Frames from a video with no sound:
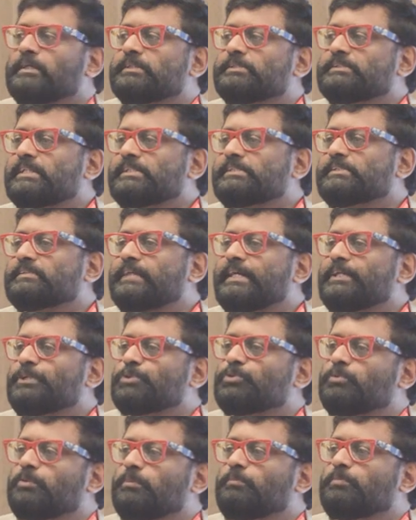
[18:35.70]
Just write
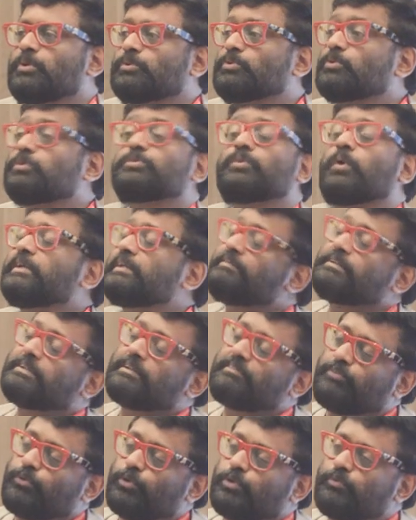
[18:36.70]
Subhobroto, not even
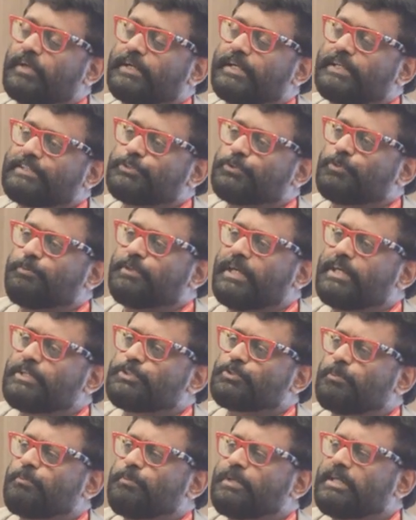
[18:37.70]
the full word,
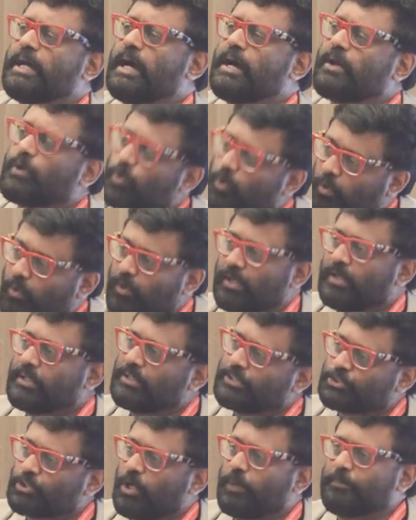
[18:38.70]
S-U-B-H-O-B-R-O.
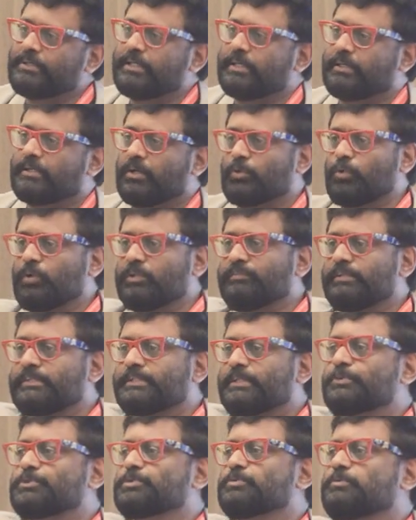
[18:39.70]
Stop there. Google will
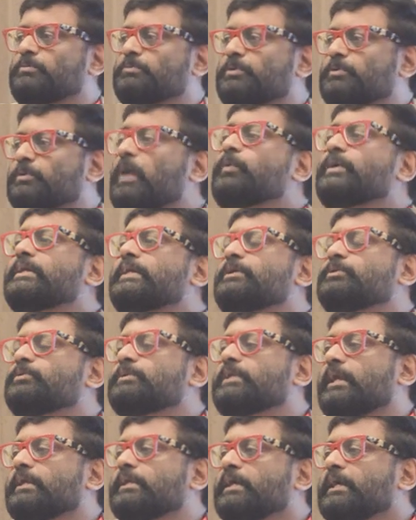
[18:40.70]
tell you Subhobroto. How can I do
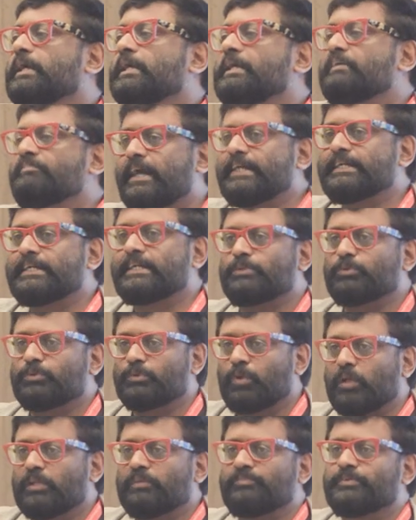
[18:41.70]
that? If I can do
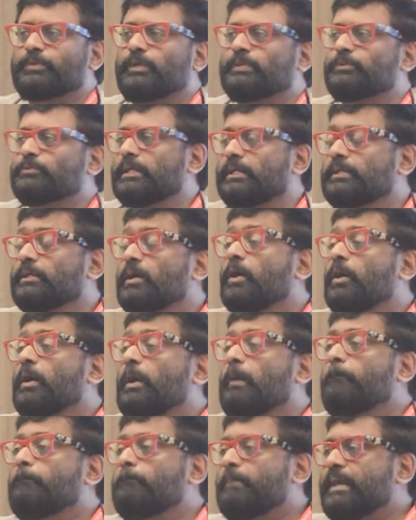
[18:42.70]
that, all of you can do that.
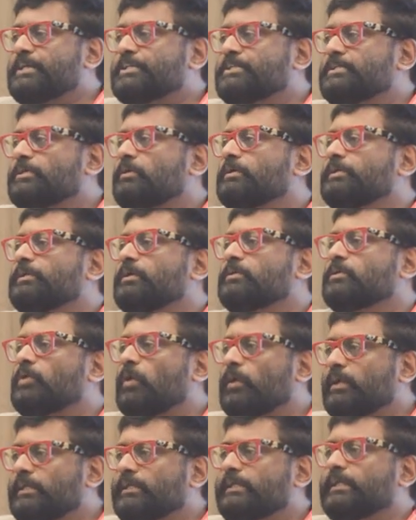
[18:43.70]
Make sure your
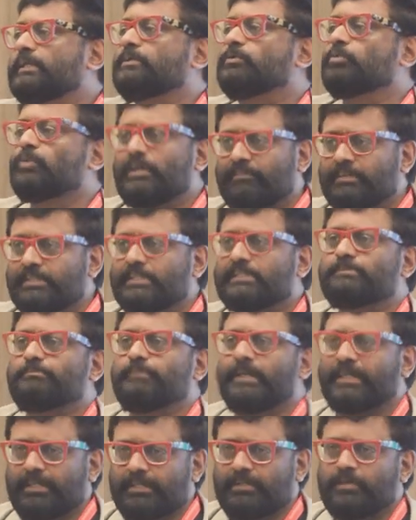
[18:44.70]
content, whoever is
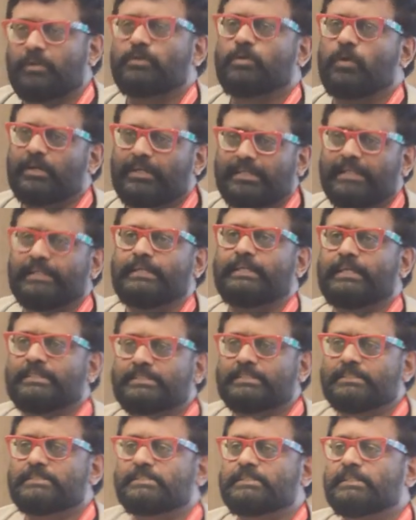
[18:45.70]
making a content
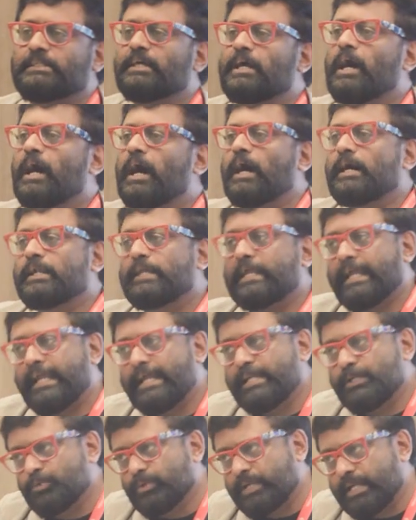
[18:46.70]
agency, are
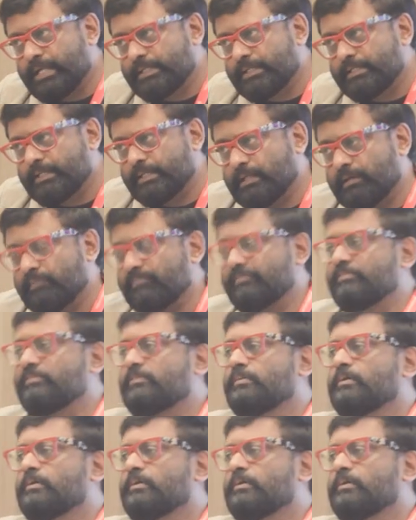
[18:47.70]
educated enough.